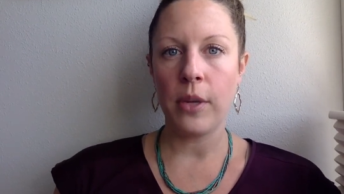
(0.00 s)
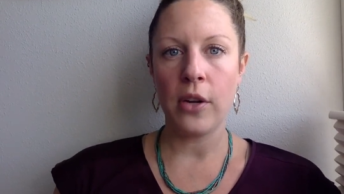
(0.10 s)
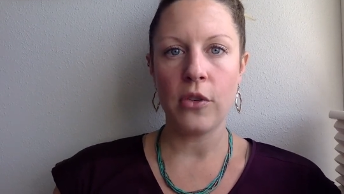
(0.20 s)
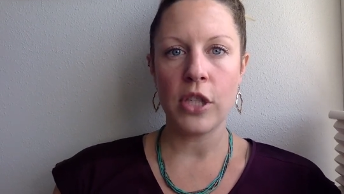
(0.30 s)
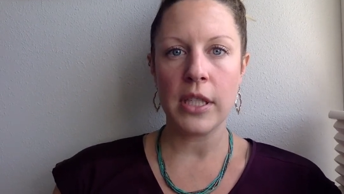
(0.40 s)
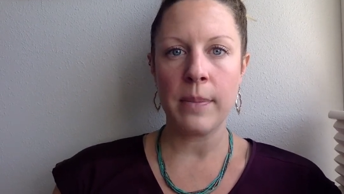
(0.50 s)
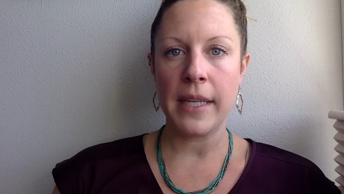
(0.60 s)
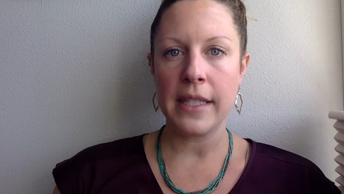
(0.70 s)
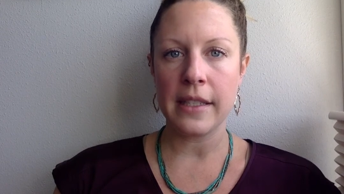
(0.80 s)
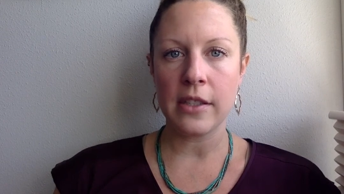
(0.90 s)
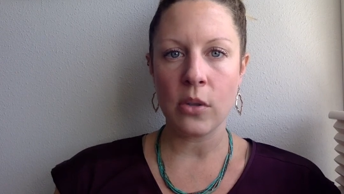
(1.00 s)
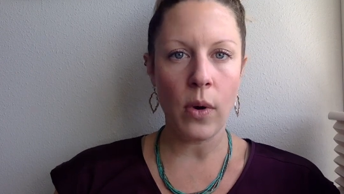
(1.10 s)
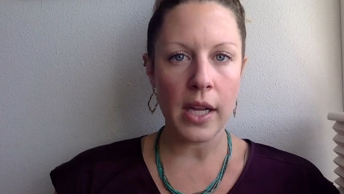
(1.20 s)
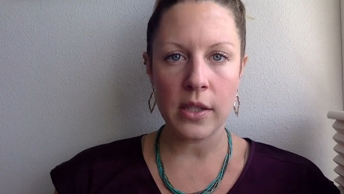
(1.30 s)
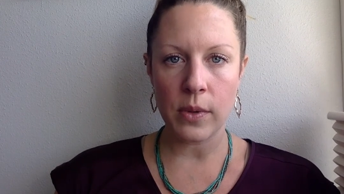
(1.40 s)
you know, just basic
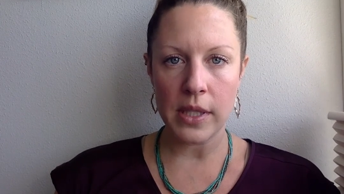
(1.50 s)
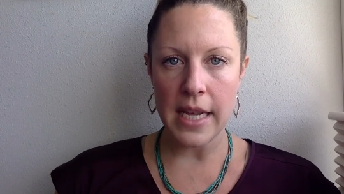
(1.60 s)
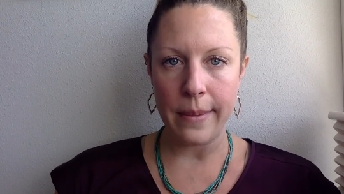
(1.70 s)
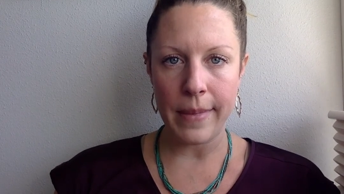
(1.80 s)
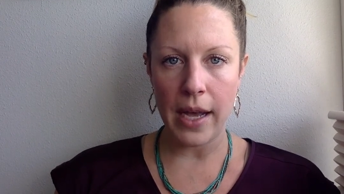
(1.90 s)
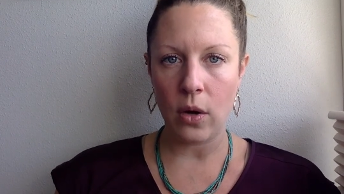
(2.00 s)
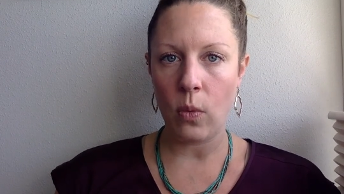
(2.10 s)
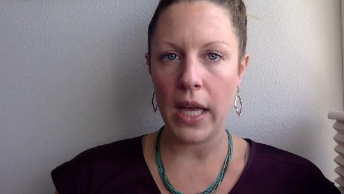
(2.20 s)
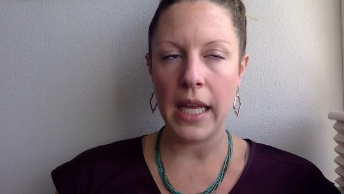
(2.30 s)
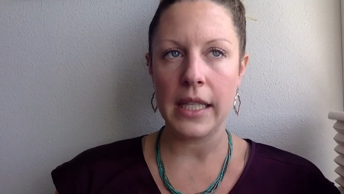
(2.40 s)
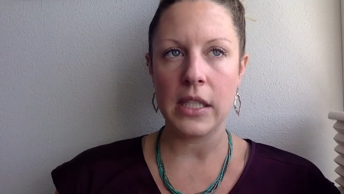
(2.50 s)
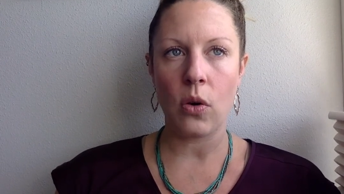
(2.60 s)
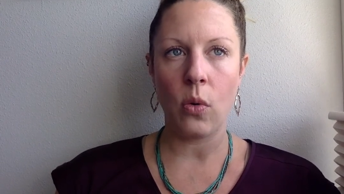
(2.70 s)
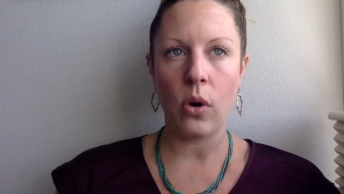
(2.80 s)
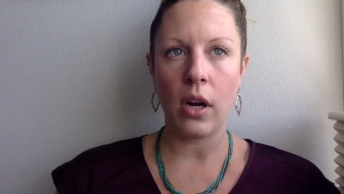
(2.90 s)
squats with 10 pound weights,
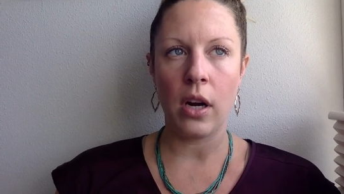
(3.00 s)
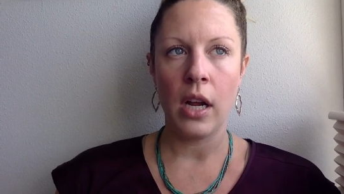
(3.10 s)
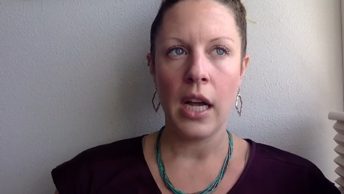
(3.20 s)
or